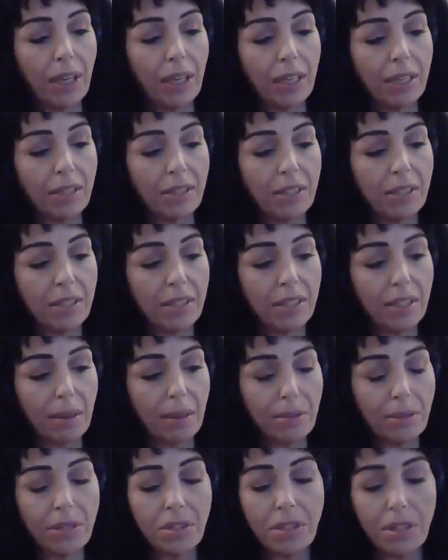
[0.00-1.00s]
a
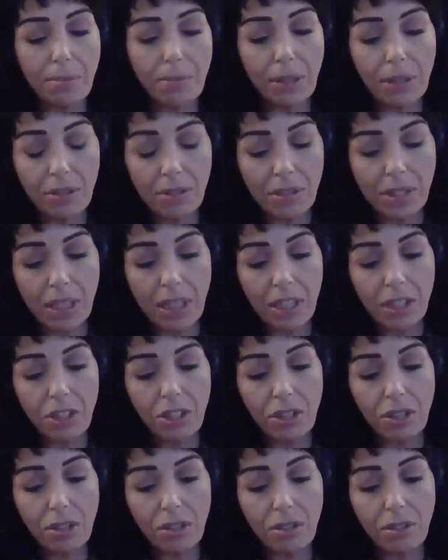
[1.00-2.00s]
substance abuse
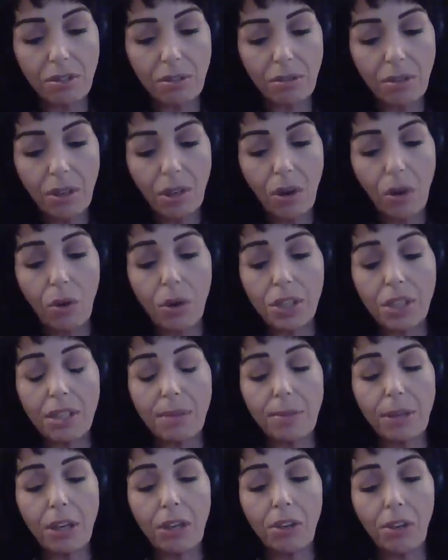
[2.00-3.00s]
issue or
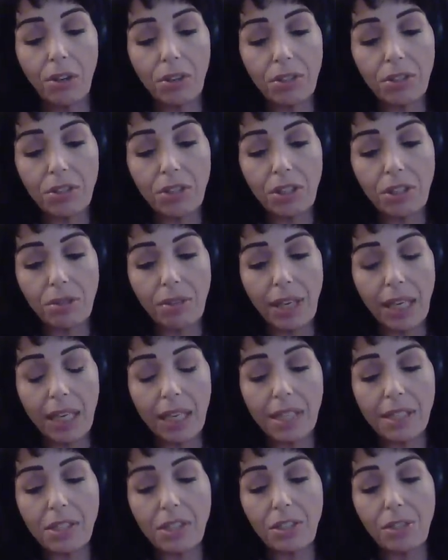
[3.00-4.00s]
someone close to you
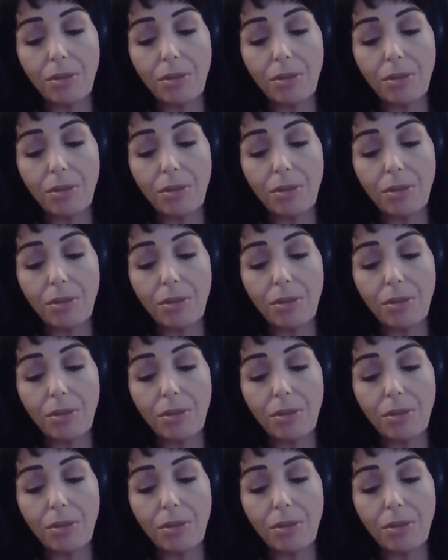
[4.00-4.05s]
is,